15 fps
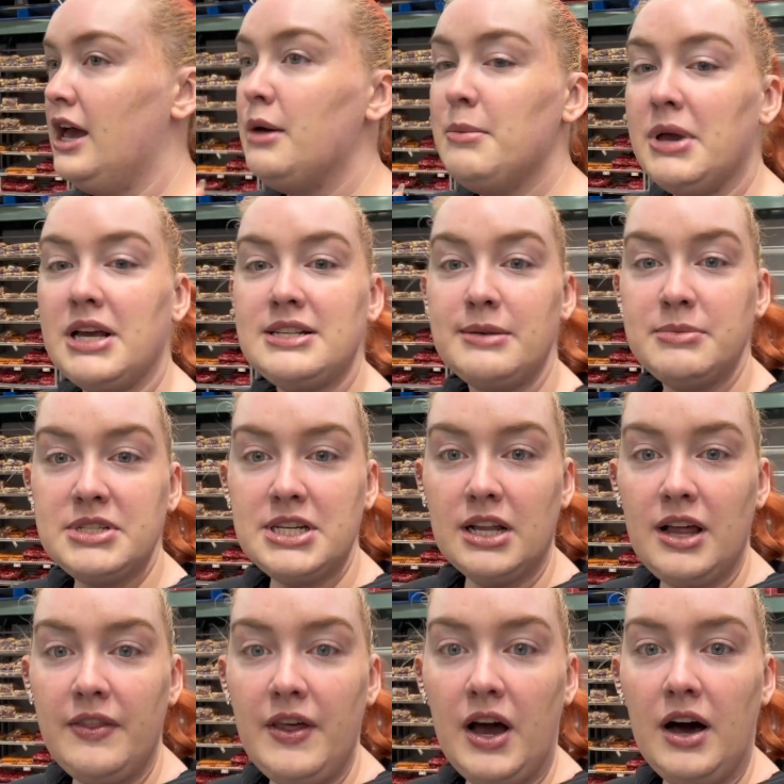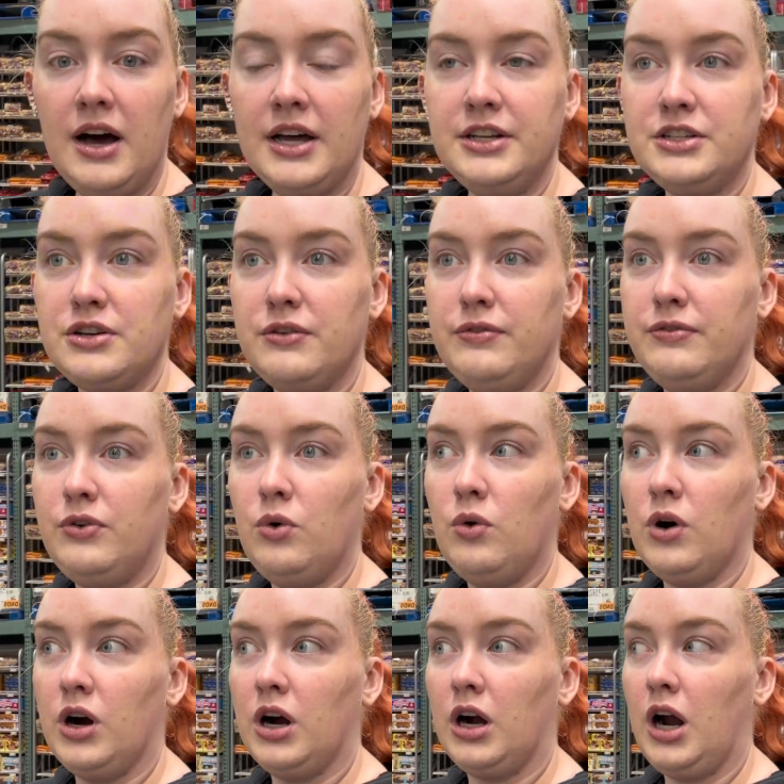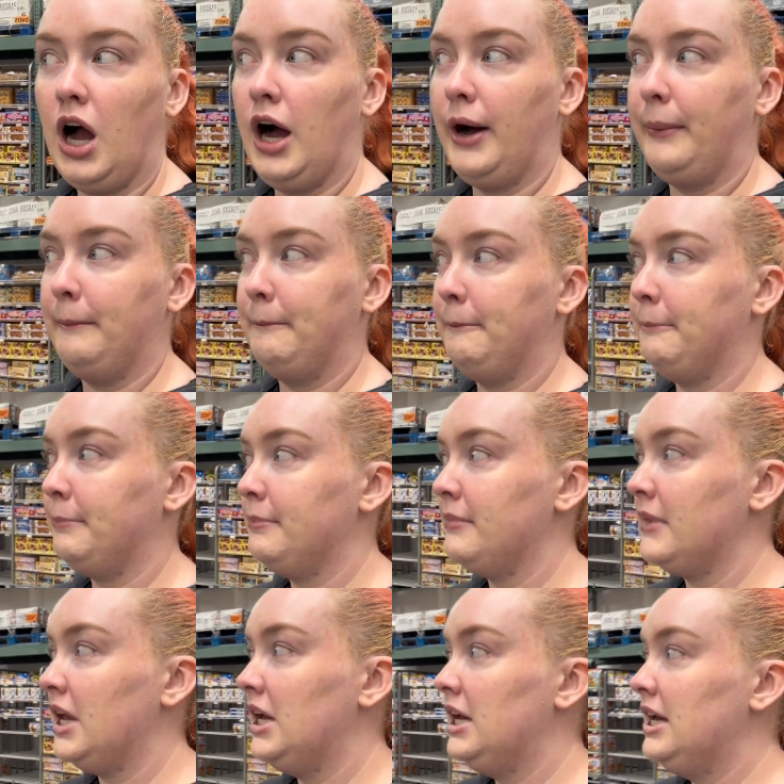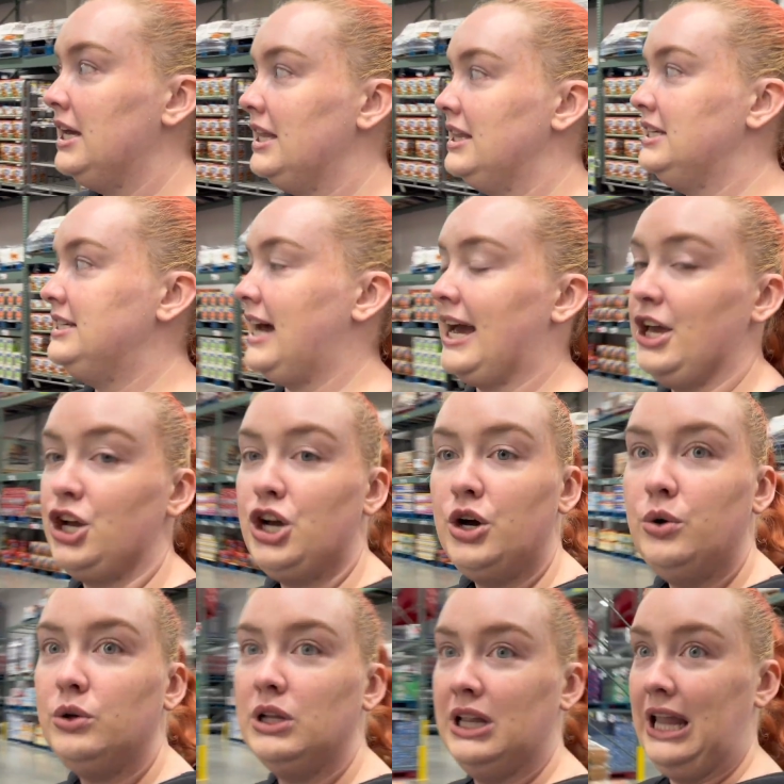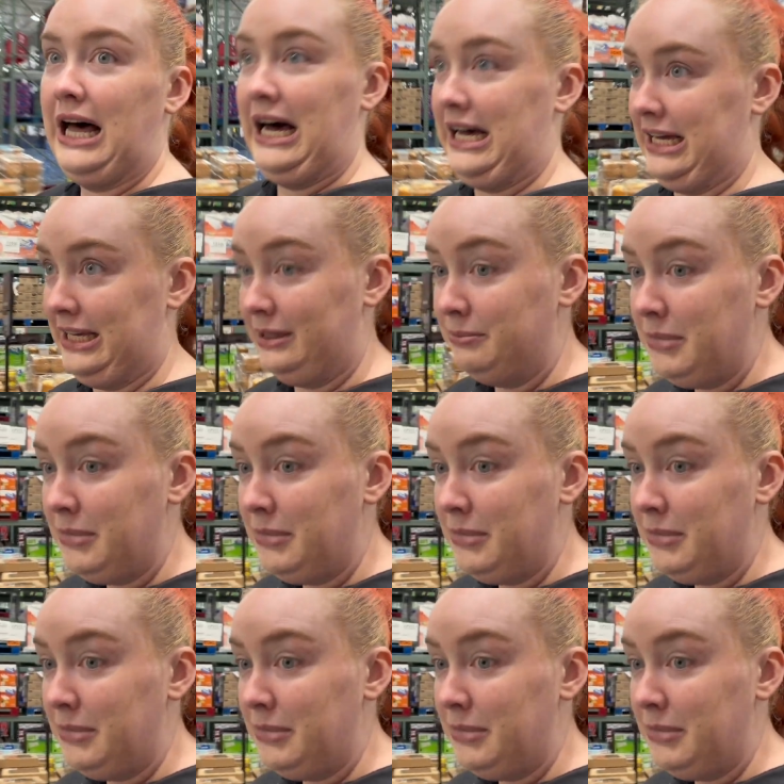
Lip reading: because I'm still on the hunt for the Diet Coke Lime.